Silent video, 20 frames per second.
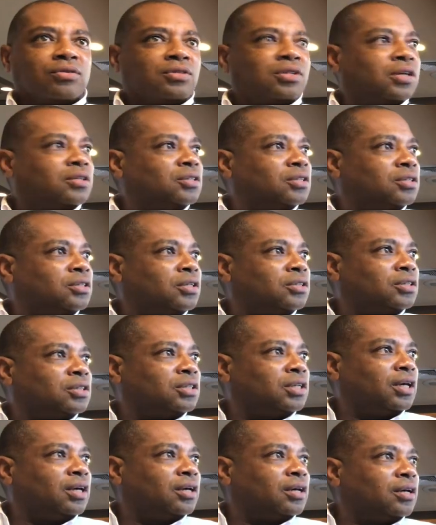such and such
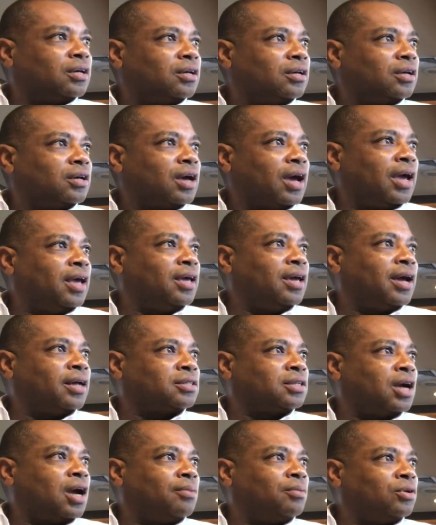sick. I ain't
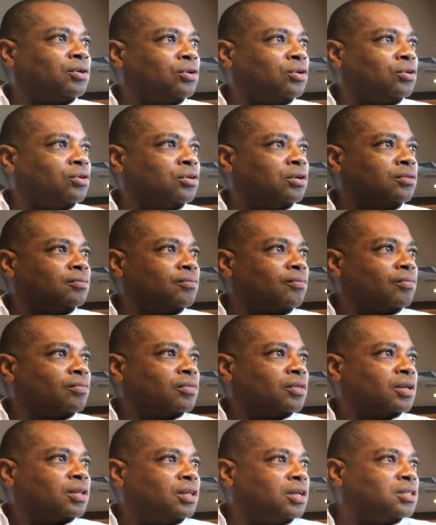got time to do it.
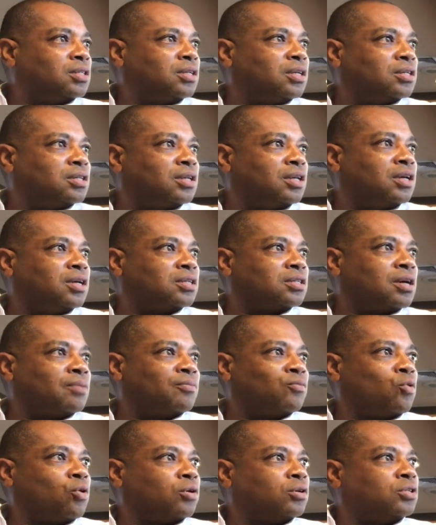This and this and this.
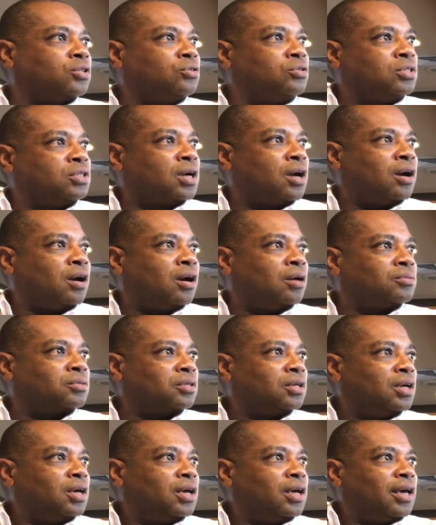I'm working two jobs
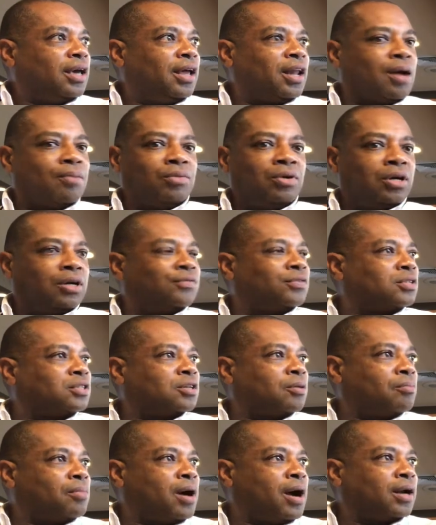and I'm looking for
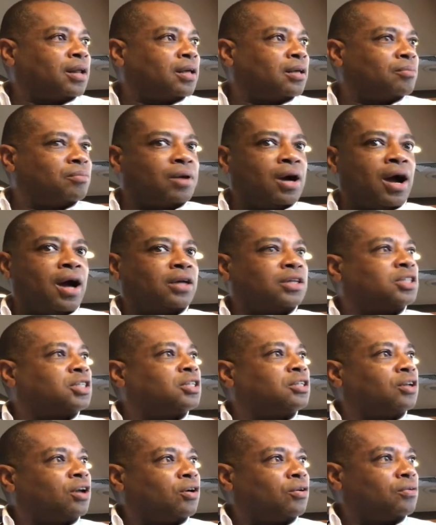somebody, but how does she
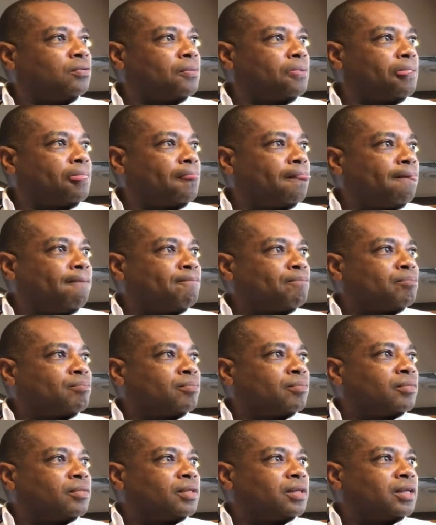know?
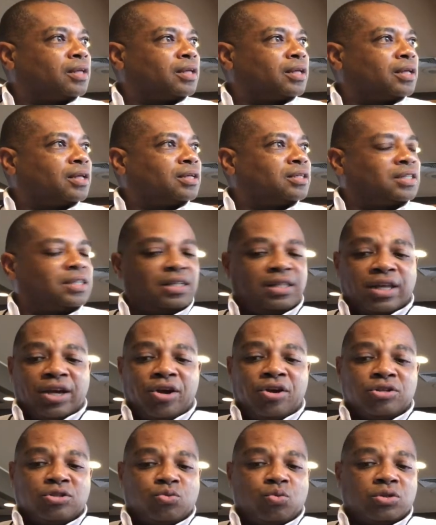See,
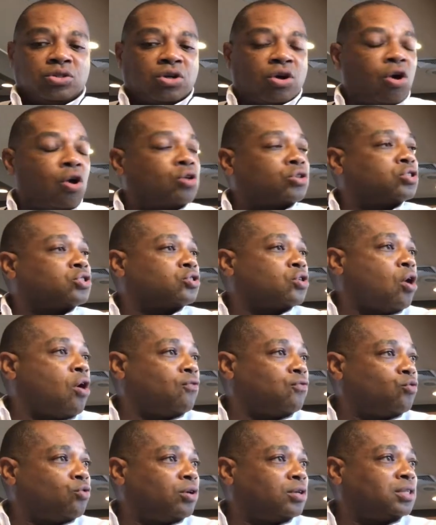there's what's called
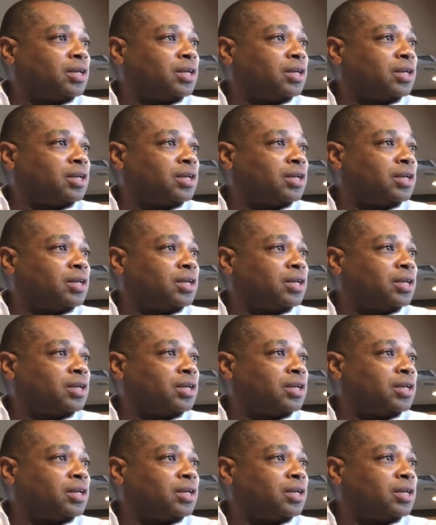software